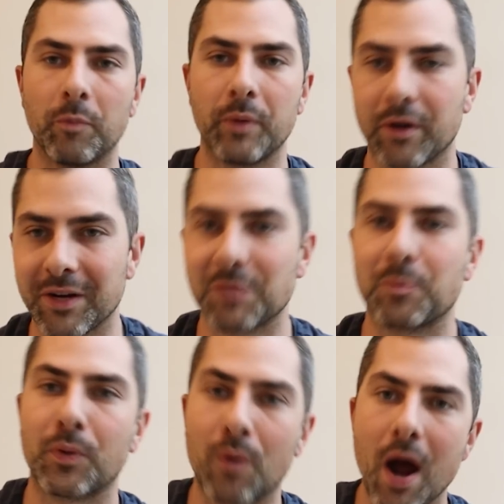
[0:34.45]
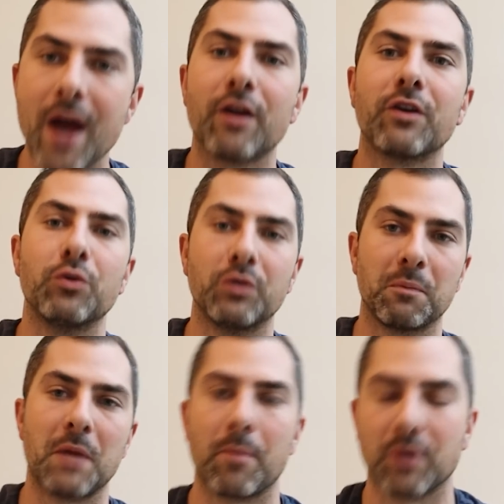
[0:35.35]
periods prior to
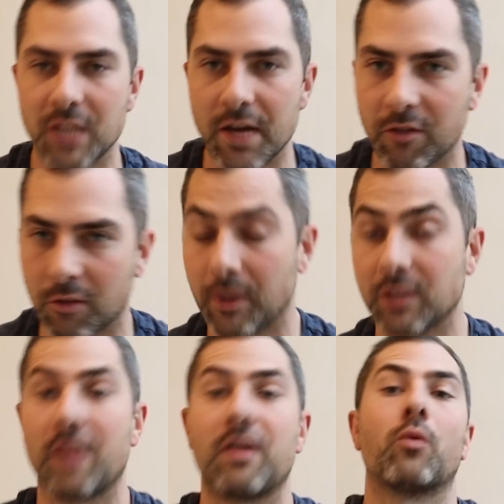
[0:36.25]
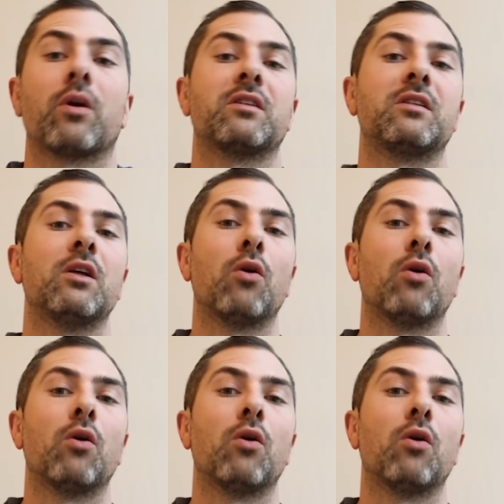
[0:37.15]
September 7th because I think we're going to see